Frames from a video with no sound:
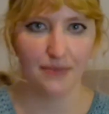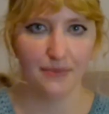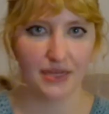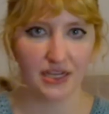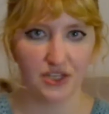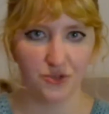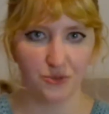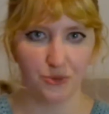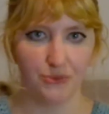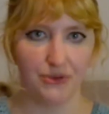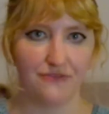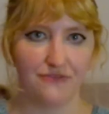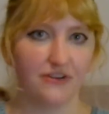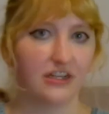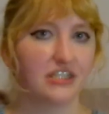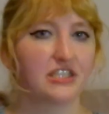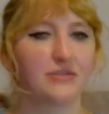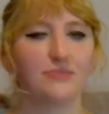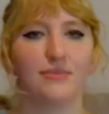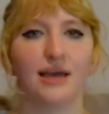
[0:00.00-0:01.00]
Because when we
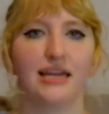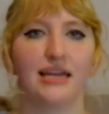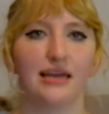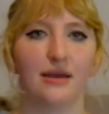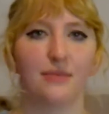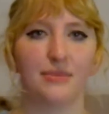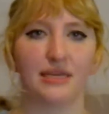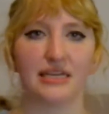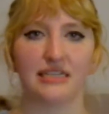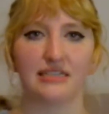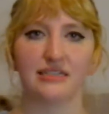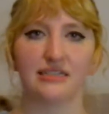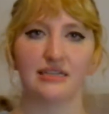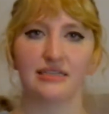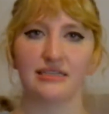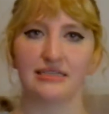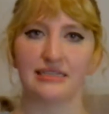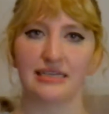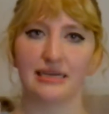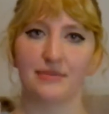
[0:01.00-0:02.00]
first met him, he
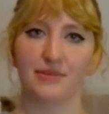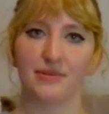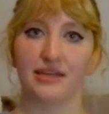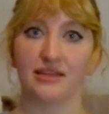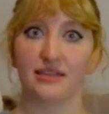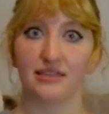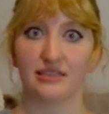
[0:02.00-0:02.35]
didn't seem like